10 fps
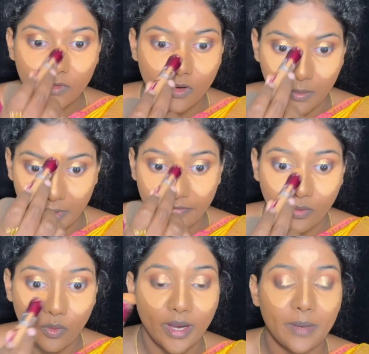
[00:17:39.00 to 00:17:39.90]
on my
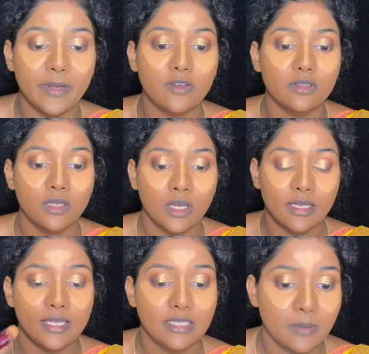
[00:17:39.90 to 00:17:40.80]
forehead, because
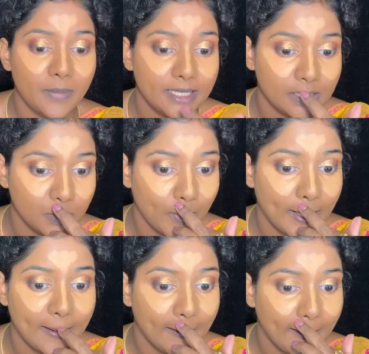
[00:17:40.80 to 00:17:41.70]
these are the places
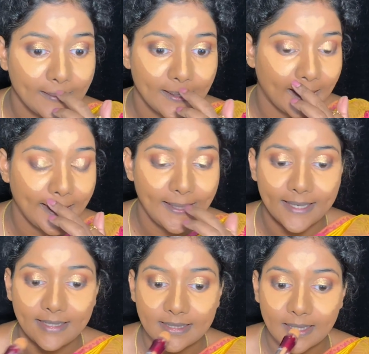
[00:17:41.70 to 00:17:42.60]
where the light
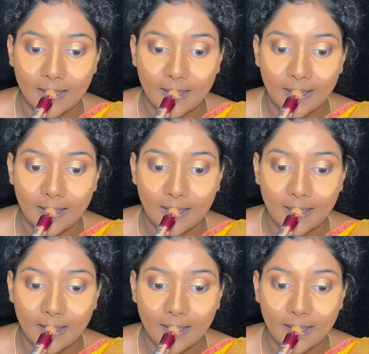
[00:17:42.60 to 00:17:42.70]
hits